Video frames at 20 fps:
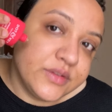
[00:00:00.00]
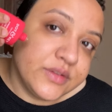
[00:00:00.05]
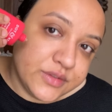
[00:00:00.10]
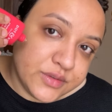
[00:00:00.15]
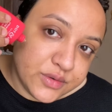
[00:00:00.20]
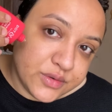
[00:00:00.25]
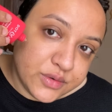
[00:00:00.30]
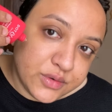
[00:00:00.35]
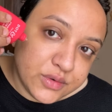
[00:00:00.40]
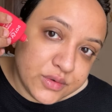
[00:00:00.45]

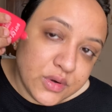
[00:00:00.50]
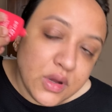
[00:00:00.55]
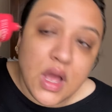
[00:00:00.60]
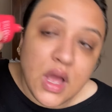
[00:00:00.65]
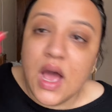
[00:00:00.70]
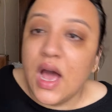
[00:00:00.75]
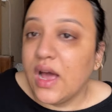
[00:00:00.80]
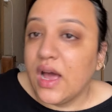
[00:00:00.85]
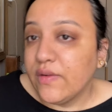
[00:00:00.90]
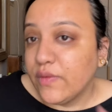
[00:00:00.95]
So
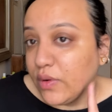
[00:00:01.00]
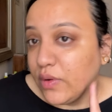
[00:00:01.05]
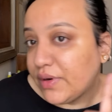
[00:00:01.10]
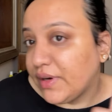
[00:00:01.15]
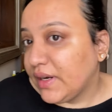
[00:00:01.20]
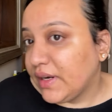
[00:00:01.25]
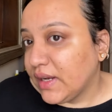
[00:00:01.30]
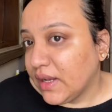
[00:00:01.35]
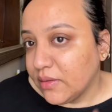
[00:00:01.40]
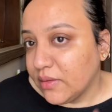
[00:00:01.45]
I've
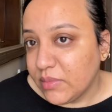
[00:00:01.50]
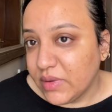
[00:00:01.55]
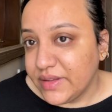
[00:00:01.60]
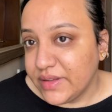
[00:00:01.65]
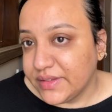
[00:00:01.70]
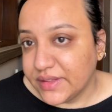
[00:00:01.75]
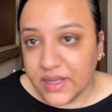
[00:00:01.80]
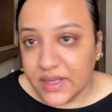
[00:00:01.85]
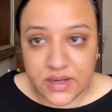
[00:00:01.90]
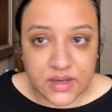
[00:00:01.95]
already done my
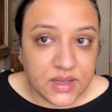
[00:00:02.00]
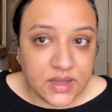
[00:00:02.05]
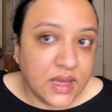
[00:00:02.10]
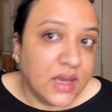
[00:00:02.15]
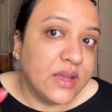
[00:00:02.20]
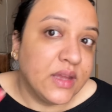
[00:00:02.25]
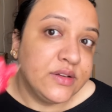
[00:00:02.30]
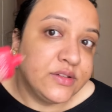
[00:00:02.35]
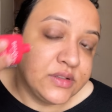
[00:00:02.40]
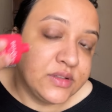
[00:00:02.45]

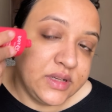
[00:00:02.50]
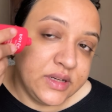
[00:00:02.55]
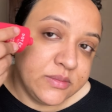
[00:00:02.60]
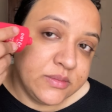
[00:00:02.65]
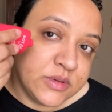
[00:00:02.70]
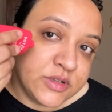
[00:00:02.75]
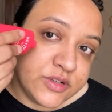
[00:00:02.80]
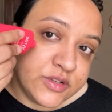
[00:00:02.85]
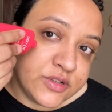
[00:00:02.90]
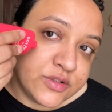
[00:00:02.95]
skincare, so let
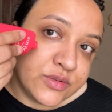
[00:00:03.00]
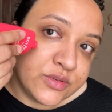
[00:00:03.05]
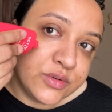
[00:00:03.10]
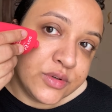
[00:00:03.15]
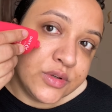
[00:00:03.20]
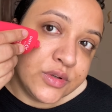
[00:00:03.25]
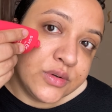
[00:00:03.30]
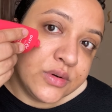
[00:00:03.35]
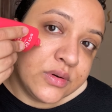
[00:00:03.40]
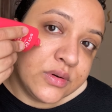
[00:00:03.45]
me just show
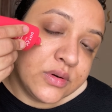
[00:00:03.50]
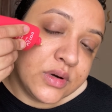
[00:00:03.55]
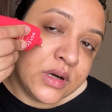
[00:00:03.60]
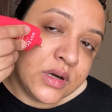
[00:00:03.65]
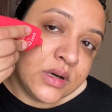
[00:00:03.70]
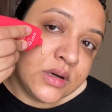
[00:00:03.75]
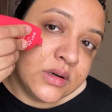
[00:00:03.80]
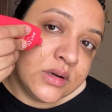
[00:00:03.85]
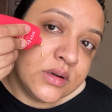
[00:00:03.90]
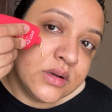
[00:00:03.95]
you
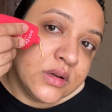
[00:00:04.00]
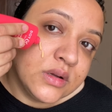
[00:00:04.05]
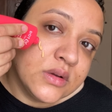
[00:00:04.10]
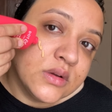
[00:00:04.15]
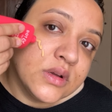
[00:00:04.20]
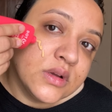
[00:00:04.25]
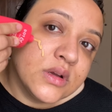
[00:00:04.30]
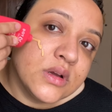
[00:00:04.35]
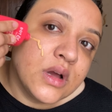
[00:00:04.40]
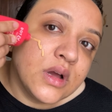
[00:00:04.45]

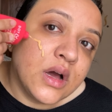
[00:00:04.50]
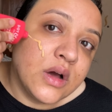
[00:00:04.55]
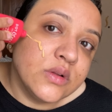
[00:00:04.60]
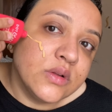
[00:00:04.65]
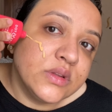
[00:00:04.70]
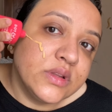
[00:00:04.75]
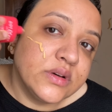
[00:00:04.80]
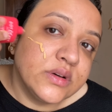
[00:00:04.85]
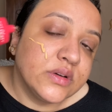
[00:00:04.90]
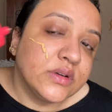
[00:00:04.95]
how
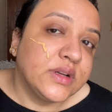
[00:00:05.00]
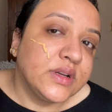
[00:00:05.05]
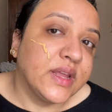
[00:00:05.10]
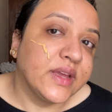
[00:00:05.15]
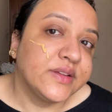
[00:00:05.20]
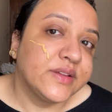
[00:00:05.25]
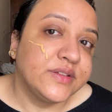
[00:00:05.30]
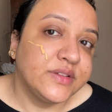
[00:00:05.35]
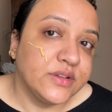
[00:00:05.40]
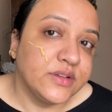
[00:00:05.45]
the
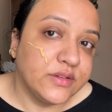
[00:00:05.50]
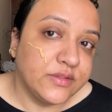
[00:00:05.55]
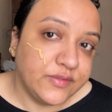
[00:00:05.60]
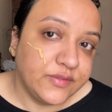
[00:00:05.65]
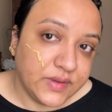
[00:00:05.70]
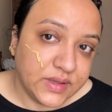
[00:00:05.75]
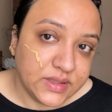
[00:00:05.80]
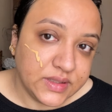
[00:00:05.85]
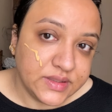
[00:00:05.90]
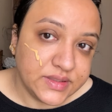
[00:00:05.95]
texture
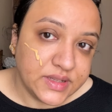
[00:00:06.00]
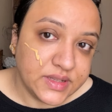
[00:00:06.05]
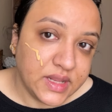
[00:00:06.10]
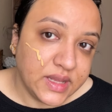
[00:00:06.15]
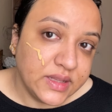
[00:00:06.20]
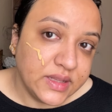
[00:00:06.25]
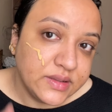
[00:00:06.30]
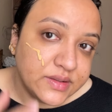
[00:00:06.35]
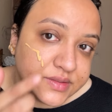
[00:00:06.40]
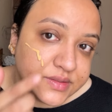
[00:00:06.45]
feels
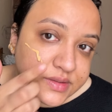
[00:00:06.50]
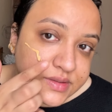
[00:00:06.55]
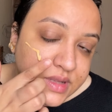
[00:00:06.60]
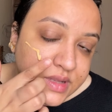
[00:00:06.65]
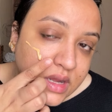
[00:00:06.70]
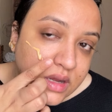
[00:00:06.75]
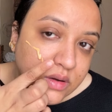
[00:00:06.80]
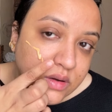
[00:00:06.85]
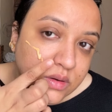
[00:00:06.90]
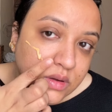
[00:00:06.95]
like. This is
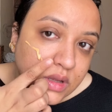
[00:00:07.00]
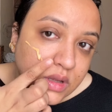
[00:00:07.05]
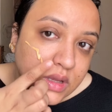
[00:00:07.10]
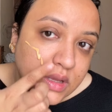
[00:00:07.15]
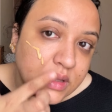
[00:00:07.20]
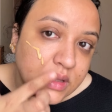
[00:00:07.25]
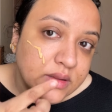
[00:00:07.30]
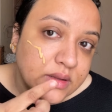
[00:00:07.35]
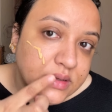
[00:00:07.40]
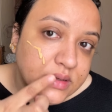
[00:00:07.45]
how
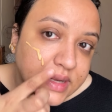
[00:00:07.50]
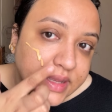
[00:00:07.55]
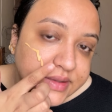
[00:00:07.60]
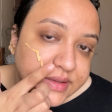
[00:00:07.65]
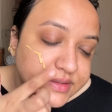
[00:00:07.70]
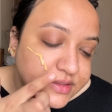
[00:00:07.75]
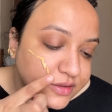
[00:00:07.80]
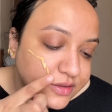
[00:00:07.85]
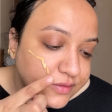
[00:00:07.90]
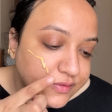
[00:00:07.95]
the
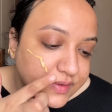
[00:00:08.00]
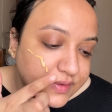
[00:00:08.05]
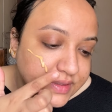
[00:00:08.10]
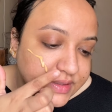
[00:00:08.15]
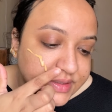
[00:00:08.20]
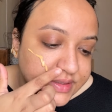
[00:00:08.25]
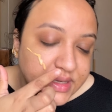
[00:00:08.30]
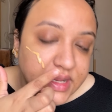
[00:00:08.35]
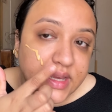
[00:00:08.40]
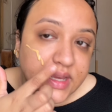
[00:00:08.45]
texture
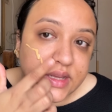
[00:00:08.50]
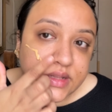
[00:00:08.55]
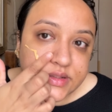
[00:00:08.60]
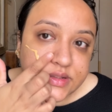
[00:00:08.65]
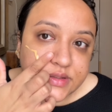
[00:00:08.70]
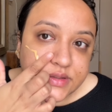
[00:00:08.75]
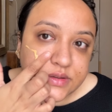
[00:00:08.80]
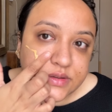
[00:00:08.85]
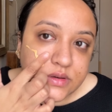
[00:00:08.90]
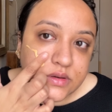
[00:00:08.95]
feels like.
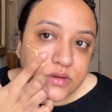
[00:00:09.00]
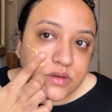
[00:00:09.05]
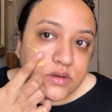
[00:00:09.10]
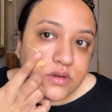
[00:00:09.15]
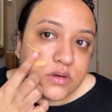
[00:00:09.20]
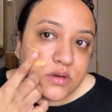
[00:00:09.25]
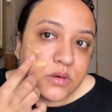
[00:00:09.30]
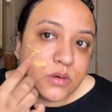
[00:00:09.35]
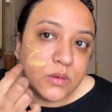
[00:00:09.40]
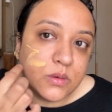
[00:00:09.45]
It's
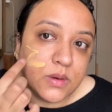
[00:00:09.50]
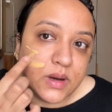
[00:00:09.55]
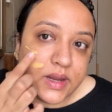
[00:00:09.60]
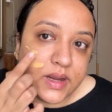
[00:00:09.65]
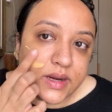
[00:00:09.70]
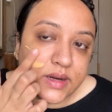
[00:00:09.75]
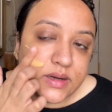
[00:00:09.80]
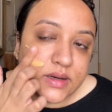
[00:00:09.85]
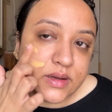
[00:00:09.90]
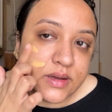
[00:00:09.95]

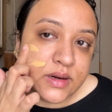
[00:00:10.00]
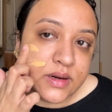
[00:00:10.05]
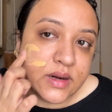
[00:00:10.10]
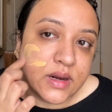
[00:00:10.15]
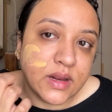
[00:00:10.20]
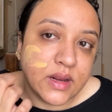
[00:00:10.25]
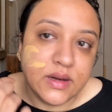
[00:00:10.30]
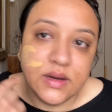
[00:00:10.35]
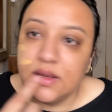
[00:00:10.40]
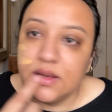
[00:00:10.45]
quite
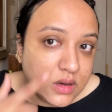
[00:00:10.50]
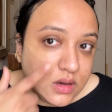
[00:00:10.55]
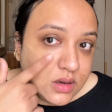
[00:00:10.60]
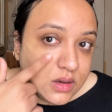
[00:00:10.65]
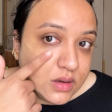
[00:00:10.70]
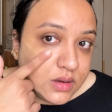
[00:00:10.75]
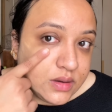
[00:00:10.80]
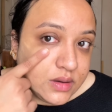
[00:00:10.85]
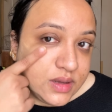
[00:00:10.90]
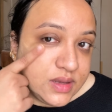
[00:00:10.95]
runny.
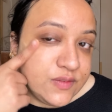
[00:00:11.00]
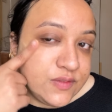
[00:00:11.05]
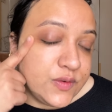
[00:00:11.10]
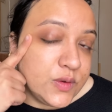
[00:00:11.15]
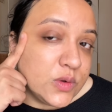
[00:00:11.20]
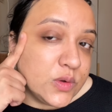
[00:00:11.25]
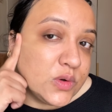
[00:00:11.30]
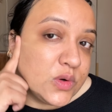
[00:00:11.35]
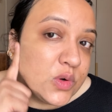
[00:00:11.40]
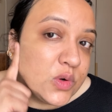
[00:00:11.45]
If
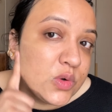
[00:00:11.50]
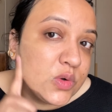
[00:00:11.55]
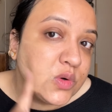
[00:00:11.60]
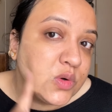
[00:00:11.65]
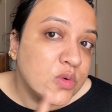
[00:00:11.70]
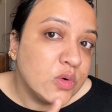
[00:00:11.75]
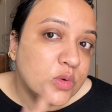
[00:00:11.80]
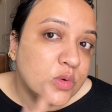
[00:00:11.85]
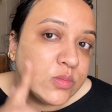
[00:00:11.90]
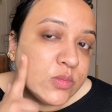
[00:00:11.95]
you don't
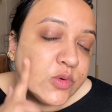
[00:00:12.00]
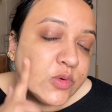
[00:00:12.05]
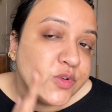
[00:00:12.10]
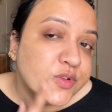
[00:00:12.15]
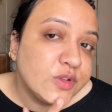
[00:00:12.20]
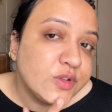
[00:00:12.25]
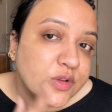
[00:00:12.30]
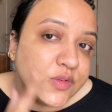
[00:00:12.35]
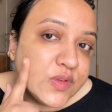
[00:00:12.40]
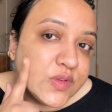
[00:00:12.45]
know,
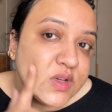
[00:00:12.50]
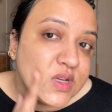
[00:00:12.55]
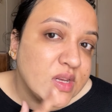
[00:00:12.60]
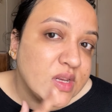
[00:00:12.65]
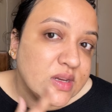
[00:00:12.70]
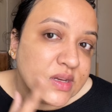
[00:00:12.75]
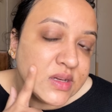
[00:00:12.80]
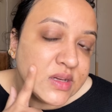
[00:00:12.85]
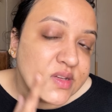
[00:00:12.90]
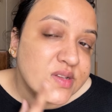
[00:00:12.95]
most of the
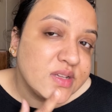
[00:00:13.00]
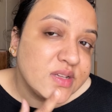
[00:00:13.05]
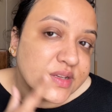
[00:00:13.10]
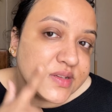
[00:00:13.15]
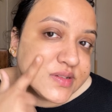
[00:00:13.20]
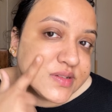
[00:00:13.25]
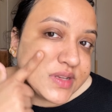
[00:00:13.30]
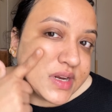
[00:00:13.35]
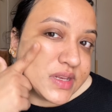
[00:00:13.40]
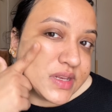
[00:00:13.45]
tinted
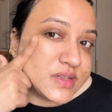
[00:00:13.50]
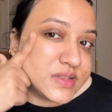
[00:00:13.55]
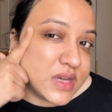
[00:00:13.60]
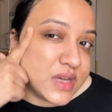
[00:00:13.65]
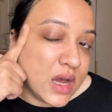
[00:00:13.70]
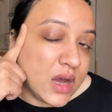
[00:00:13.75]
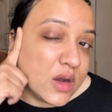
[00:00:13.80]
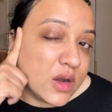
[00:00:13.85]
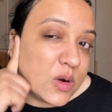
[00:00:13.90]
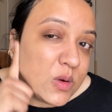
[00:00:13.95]
sunscreens
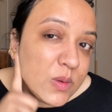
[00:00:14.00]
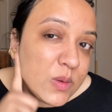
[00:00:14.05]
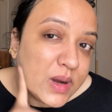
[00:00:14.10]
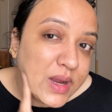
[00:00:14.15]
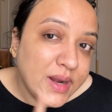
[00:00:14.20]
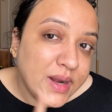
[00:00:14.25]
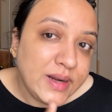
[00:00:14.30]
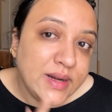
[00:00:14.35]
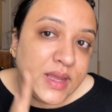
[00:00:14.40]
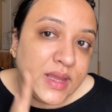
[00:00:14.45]
are
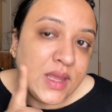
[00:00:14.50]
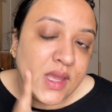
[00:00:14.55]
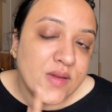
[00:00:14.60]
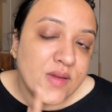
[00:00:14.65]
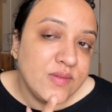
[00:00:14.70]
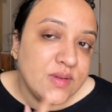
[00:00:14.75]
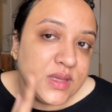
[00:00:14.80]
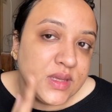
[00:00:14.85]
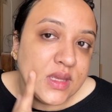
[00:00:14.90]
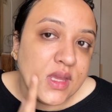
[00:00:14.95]
quite
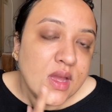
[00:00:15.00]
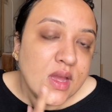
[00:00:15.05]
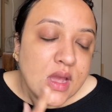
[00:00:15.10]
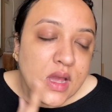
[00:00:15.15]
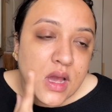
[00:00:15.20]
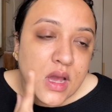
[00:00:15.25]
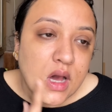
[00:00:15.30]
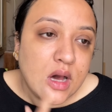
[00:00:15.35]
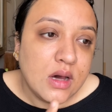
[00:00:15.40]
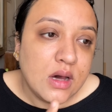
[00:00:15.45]
heavy.
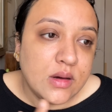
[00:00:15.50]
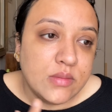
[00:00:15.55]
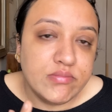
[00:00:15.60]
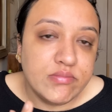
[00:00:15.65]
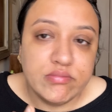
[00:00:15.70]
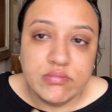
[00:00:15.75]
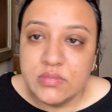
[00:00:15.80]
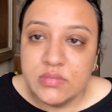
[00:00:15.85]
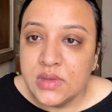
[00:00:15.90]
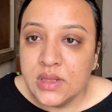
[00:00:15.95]

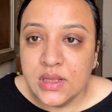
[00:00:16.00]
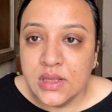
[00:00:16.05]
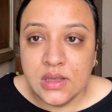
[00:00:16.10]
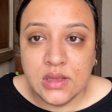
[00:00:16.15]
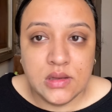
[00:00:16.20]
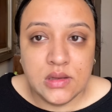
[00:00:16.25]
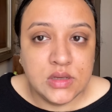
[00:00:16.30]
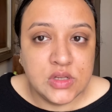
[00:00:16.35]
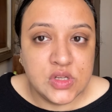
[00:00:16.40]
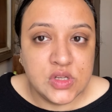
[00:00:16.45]

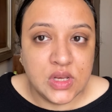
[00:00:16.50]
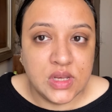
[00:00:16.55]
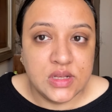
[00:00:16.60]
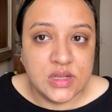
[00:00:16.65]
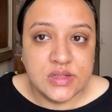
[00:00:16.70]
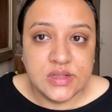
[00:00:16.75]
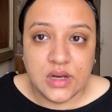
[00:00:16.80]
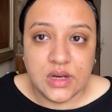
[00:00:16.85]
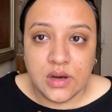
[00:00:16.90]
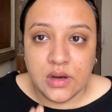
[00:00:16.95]
The
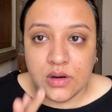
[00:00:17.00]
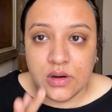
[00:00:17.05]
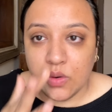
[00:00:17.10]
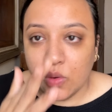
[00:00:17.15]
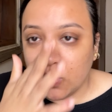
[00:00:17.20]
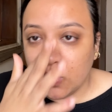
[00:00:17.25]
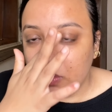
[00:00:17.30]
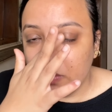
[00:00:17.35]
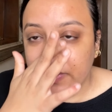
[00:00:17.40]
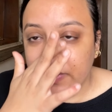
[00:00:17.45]
shades are
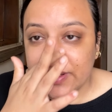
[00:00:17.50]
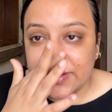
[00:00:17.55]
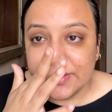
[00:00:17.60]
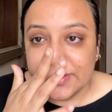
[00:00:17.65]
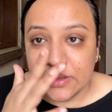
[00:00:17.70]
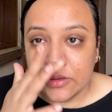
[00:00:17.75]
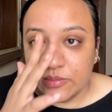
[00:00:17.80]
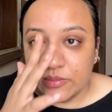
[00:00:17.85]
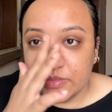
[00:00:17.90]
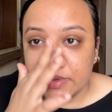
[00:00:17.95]
always
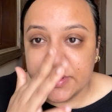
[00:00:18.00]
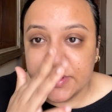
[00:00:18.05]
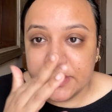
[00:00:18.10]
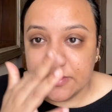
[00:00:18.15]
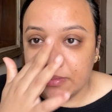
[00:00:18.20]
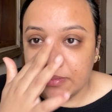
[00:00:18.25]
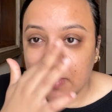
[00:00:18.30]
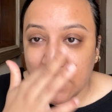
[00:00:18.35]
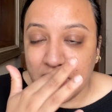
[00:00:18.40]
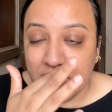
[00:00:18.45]
a
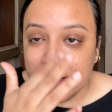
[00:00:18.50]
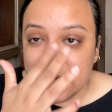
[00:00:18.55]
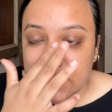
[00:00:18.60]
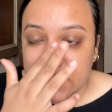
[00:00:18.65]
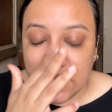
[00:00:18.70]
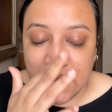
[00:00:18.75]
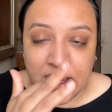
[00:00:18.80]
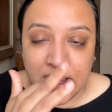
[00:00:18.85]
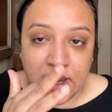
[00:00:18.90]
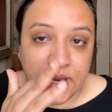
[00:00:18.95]
mismatch,
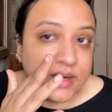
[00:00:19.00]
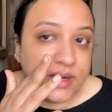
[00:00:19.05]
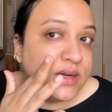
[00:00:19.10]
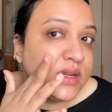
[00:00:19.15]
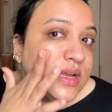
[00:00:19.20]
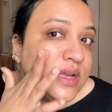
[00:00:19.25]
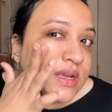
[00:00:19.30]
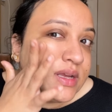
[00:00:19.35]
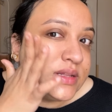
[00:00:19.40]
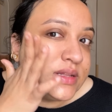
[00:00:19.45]
and
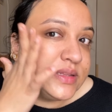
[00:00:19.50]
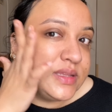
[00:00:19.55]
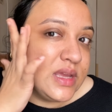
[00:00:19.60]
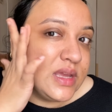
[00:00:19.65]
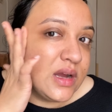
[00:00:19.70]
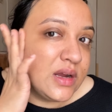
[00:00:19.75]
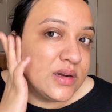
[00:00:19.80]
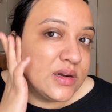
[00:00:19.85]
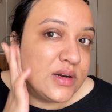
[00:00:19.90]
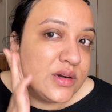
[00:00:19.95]
the
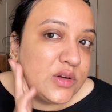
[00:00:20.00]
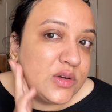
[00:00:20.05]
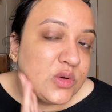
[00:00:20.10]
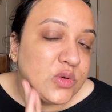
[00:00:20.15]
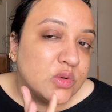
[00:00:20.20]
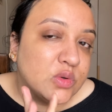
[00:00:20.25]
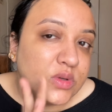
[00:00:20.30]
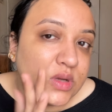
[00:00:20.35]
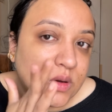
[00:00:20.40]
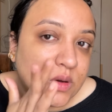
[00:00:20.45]

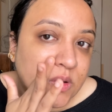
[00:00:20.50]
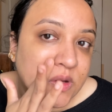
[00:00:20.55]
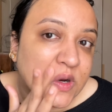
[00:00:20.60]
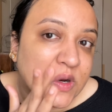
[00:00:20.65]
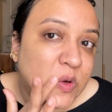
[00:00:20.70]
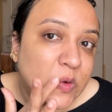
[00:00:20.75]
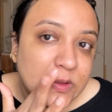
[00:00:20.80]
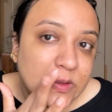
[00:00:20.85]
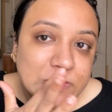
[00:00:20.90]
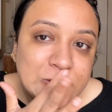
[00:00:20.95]
undertone are
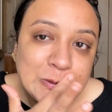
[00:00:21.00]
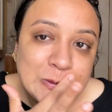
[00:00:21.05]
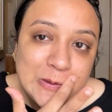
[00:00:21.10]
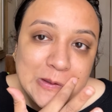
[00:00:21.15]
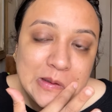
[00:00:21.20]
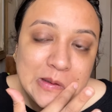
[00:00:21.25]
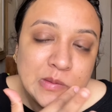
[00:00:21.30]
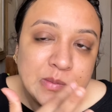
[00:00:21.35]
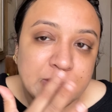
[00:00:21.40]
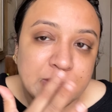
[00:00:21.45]
also
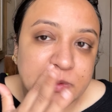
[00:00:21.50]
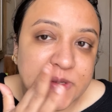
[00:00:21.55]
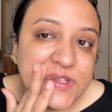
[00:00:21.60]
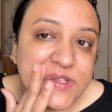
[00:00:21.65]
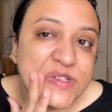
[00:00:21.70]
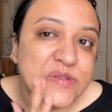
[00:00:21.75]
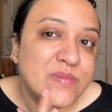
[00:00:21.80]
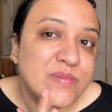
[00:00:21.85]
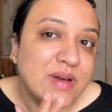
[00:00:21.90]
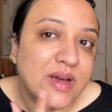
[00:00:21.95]
a
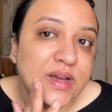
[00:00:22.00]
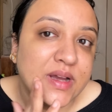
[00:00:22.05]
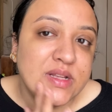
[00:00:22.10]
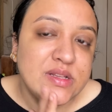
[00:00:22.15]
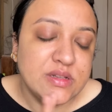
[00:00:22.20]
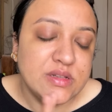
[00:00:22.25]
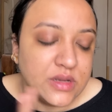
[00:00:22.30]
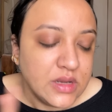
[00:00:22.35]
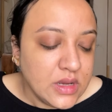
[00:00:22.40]
mismatch.